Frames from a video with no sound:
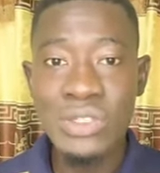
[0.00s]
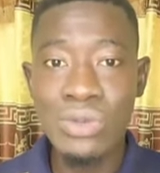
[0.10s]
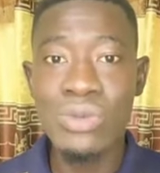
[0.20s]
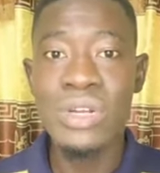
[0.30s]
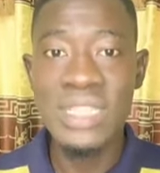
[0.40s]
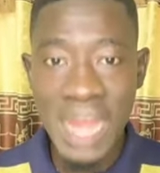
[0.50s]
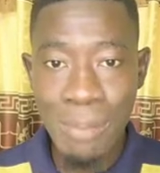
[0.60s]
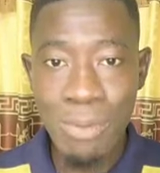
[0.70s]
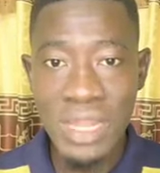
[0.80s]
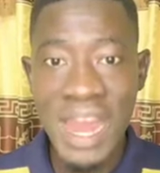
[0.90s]
to
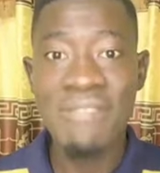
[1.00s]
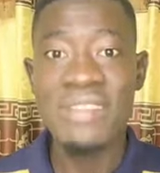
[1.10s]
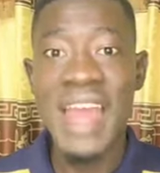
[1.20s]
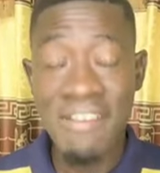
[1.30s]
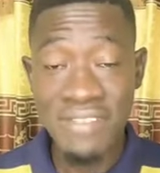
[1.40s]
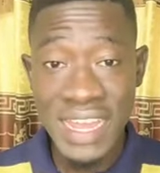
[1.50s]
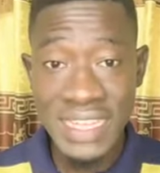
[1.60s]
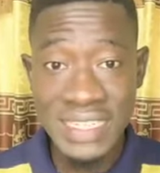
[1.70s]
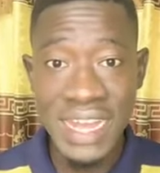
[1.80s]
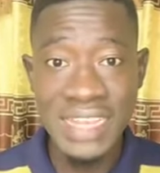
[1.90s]
Napoli after
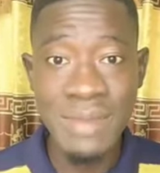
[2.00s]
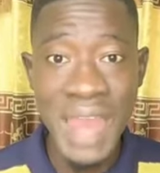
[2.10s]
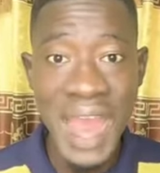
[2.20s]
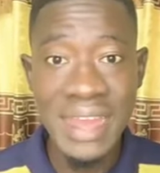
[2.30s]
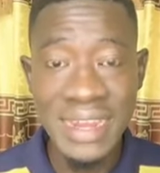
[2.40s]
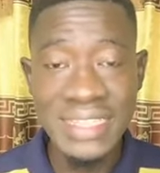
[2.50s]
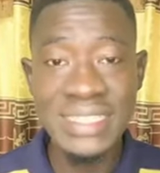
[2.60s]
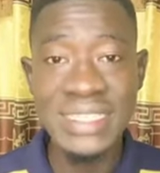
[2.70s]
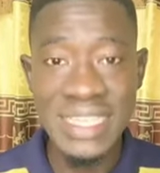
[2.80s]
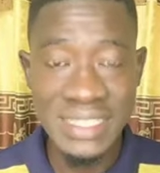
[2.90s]
a deal has been agreed
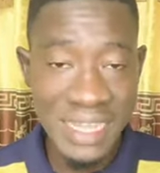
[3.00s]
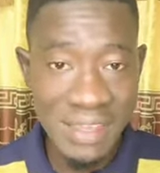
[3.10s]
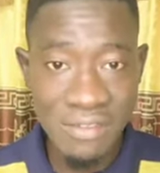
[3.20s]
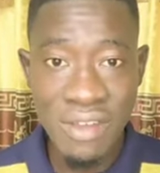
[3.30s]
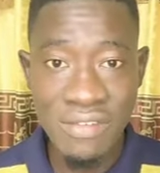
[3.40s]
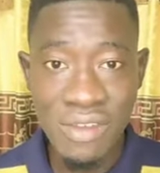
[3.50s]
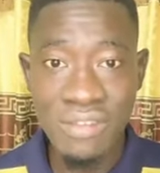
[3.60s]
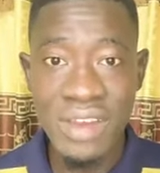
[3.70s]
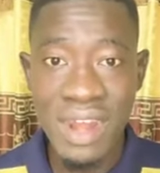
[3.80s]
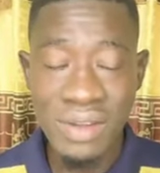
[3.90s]
yesterday for a fee
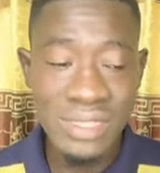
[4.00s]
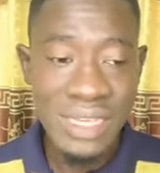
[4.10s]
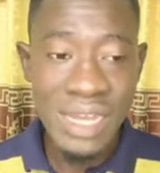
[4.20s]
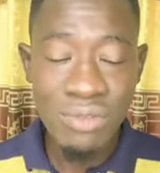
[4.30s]
of around